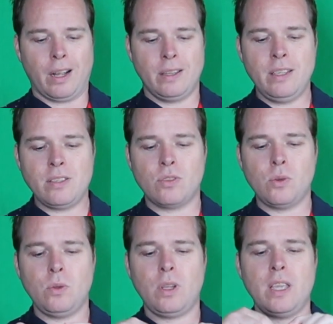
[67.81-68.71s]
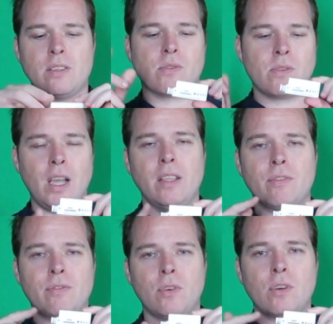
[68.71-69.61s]
This tool is right
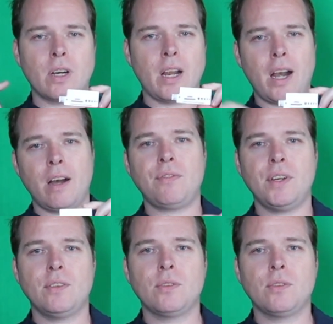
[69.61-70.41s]
for every